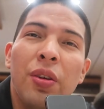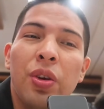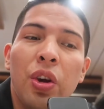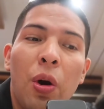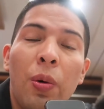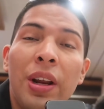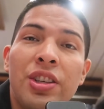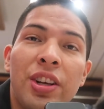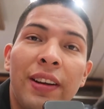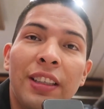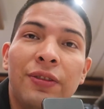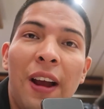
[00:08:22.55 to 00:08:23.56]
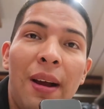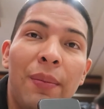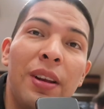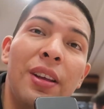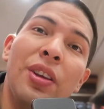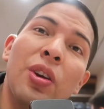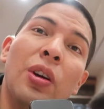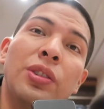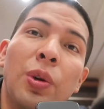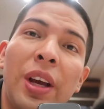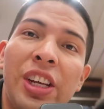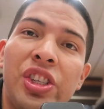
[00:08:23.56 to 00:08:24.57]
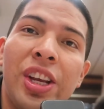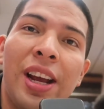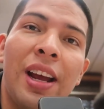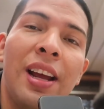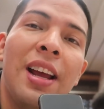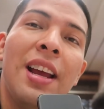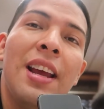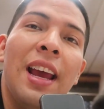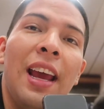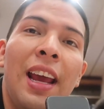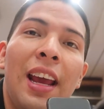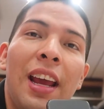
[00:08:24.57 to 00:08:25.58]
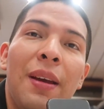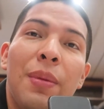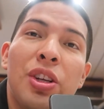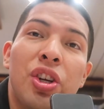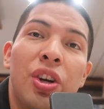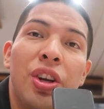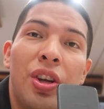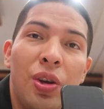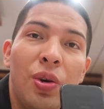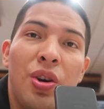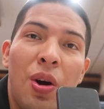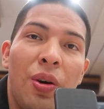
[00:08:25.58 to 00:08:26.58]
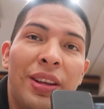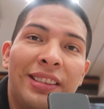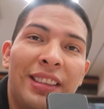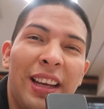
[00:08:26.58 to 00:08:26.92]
or you go with a Chinese family, you go to Asia, make sure you know these